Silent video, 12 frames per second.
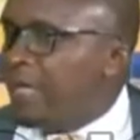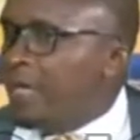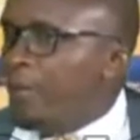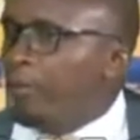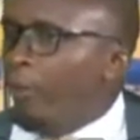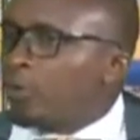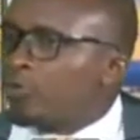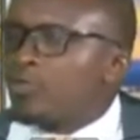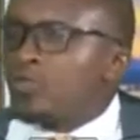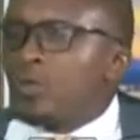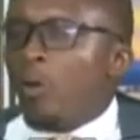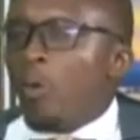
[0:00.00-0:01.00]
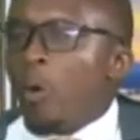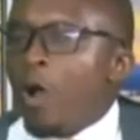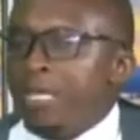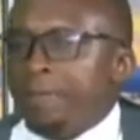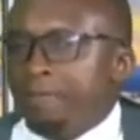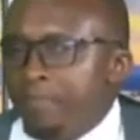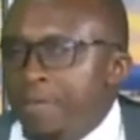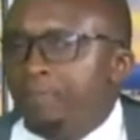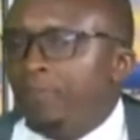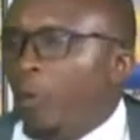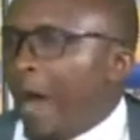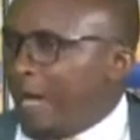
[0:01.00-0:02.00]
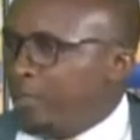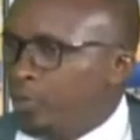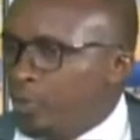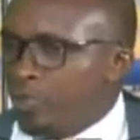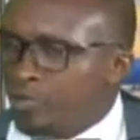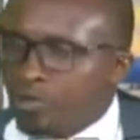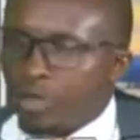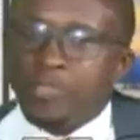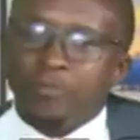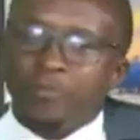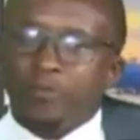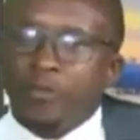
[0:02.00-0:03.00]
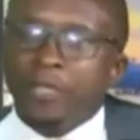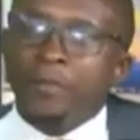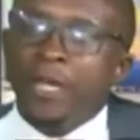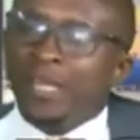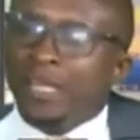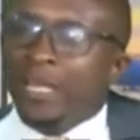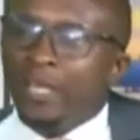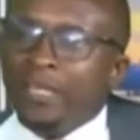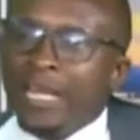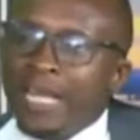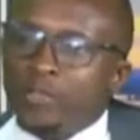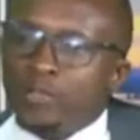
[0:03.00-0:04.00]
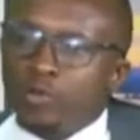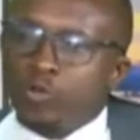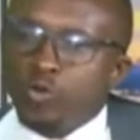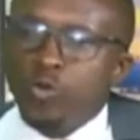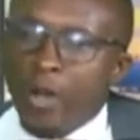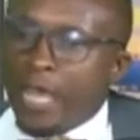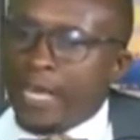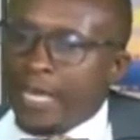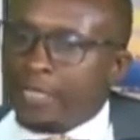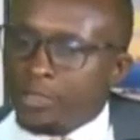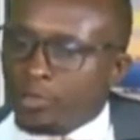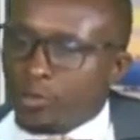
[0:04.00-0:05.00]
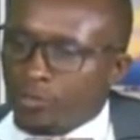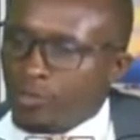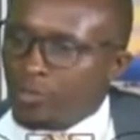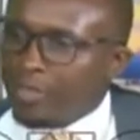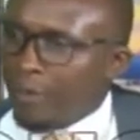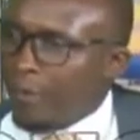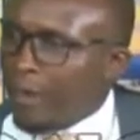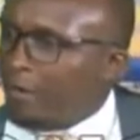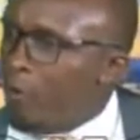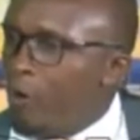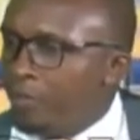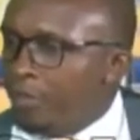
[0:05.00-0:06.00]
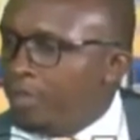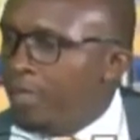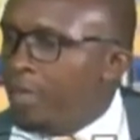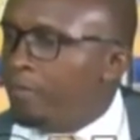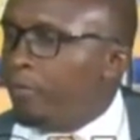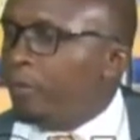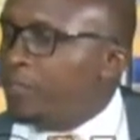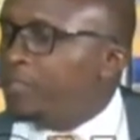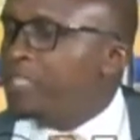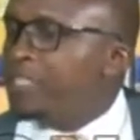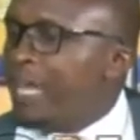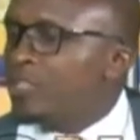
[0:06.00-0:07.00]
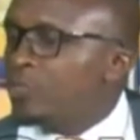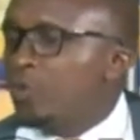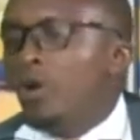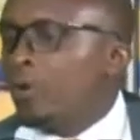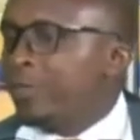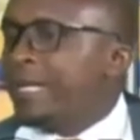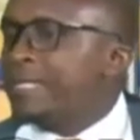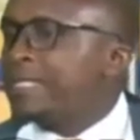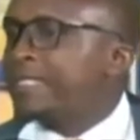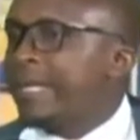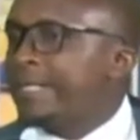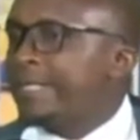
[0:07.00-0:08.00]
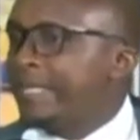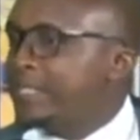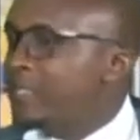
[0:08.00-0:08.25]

But what the people are doing, trust me, Philip, in the next two elections that were coming, politicians will understand that it's a